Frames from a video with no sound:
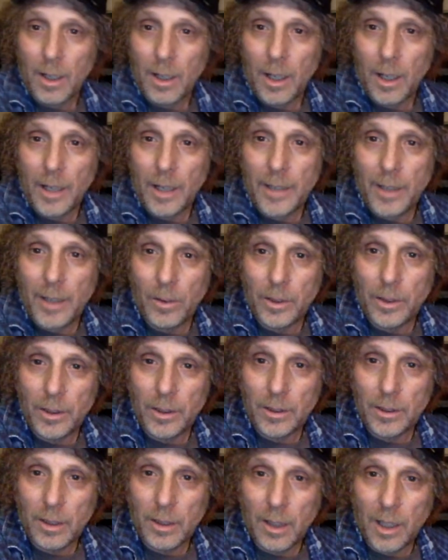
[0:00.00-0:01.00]
I don't
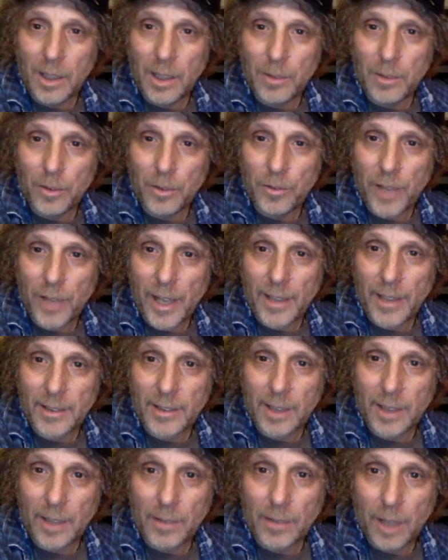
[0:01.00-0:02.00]
use a lot of effects.
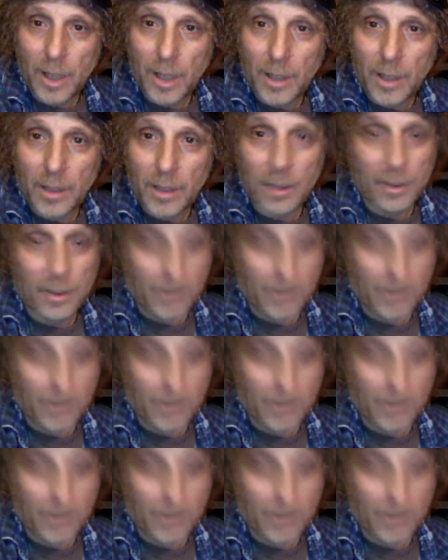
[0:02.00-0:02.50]
I've got